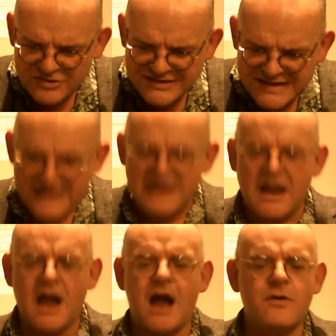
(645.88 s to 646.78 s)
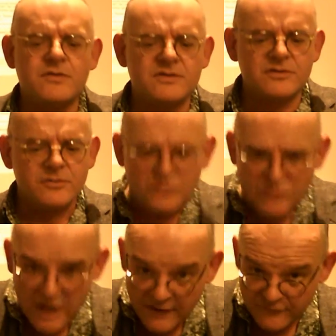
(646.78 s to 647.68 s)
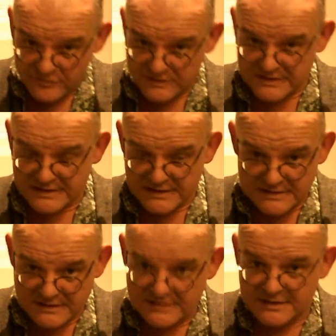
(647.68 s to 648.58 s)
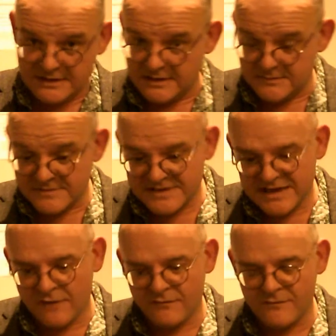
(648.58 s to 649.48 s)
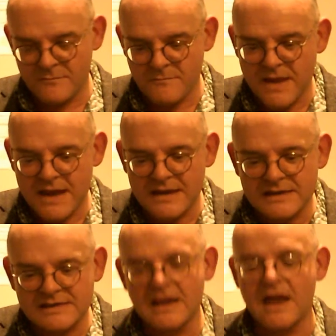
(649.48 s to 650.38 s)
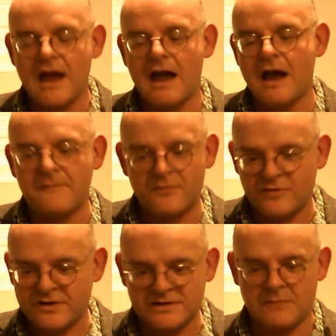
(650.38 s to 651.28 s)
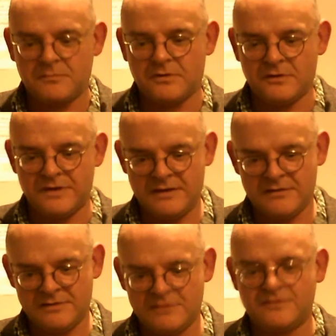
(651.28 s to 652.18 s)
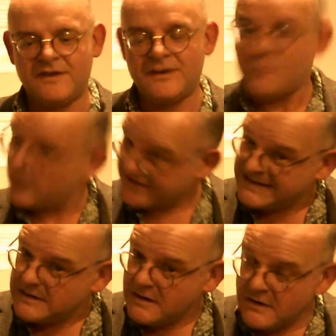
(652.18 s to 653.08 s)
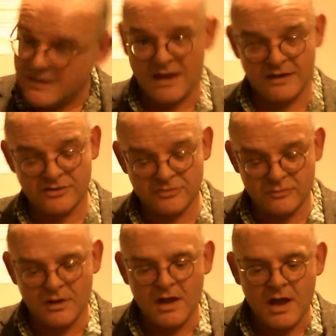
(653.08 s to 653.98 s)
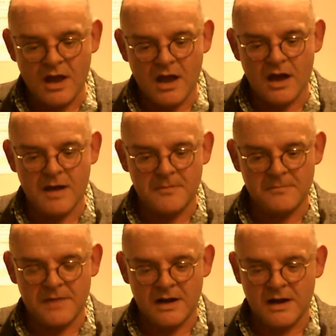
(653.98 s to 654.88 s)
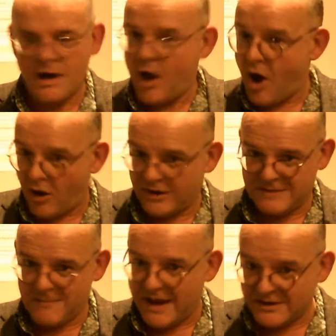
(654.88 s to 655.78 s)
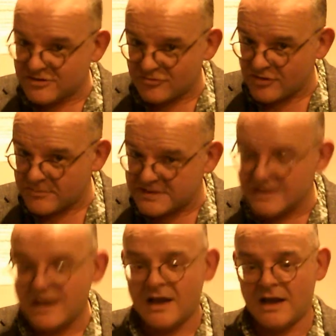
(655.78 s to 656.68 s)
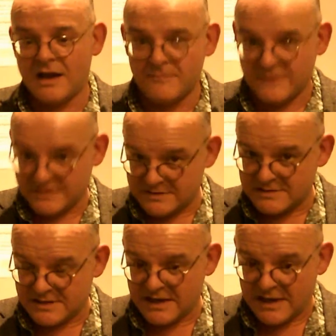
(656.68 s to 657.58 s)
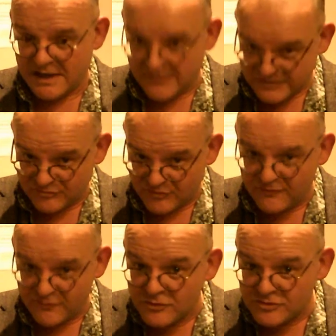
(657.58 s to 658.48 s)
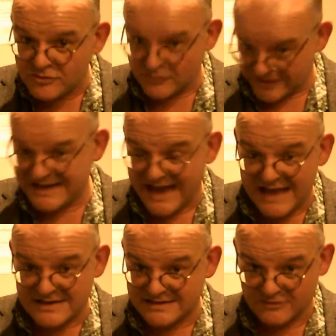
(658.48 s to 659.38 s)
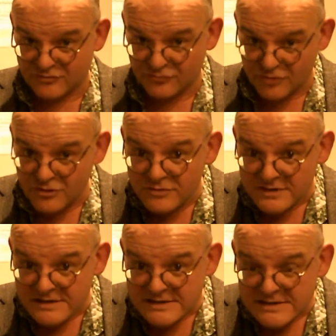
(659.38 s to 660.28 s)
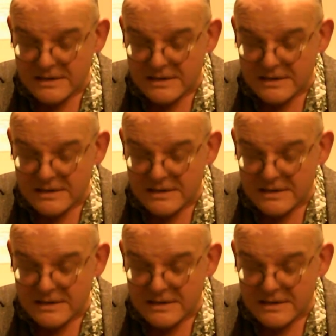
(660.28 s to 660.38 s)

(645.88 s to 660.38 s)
dig out references that he himself makes. For example, to find out what's in the actual Harley manuscript that's referred to in Casting the Runes,